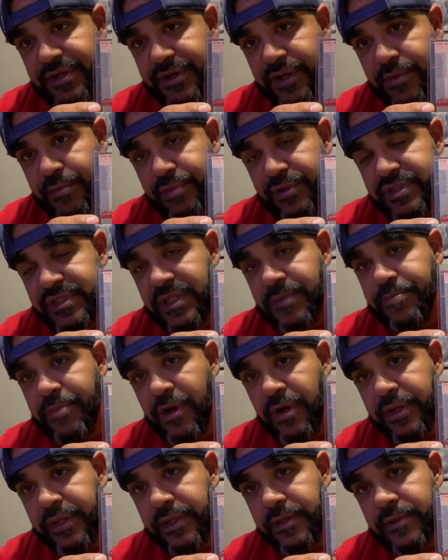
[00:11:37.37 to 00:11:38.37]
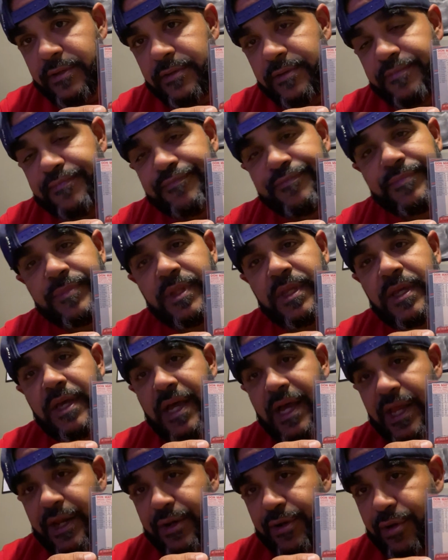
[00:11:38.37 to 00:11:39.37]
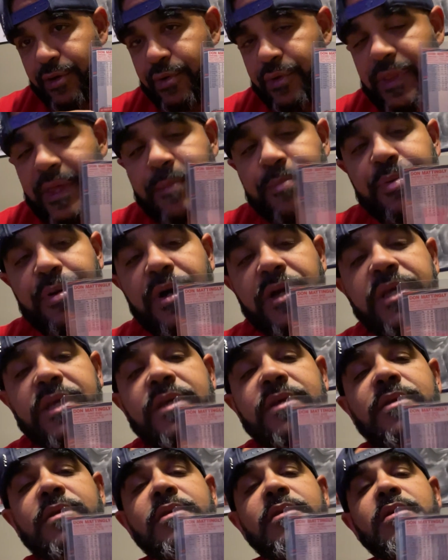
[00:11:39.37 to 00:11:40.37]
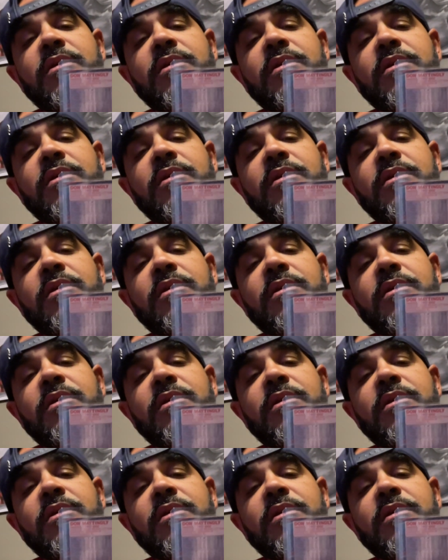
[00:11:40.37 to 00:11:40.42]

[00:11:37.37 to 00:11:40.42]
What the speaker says: numbers to Puckett. I know that Puckett,